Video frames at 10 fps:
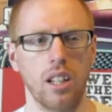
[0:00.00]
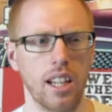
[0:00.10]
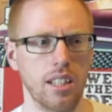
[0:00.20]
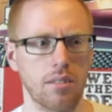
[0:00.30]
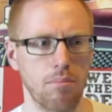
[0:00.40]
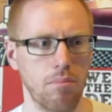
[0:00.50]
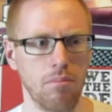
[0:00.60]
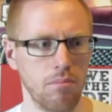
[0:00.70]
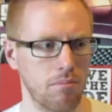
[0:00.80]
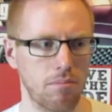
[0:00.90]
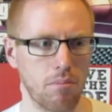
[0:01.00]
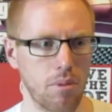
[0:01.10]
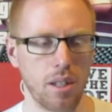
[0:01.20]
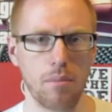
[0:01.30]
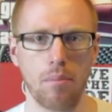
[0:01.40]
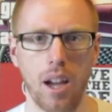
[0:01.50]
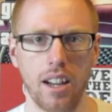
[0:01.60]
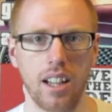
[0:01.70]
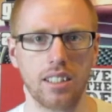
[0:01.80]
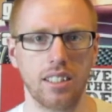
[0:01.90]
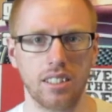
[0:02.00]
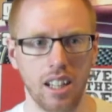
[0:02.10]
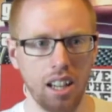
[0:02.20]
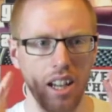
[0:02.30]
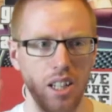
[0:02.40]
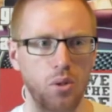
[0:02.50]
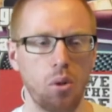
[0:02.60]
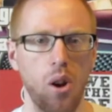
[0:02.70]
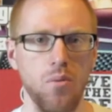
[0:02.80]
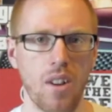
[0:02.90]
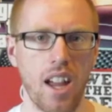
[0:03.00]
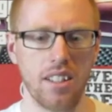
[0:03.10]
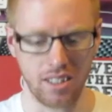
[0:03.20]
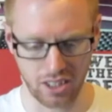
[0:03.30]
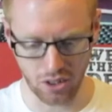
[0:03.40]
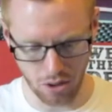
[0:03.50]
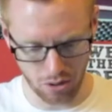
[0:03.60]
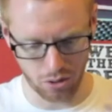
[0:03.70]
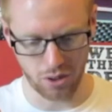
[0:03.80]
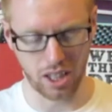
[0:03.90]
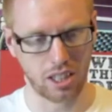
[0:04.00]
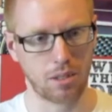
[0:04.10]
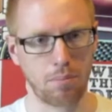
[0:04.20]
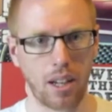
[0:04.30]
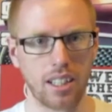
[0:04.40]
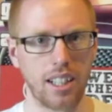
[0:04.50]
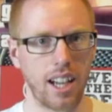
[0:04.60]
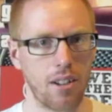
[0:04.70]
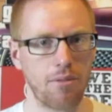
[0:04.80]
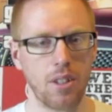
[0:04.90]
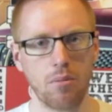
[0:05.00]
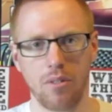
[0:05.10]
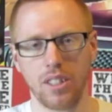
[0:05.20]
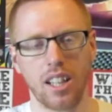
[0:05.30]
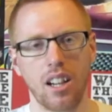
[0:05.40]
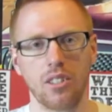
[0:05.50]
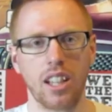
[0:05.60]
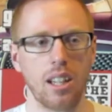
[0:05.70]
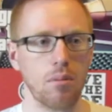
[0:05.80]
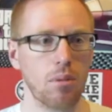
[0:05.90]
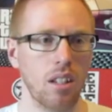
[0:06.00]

He's pretty badass. He's, he's quite red and he's got a green spangly outfit with a yellow cape.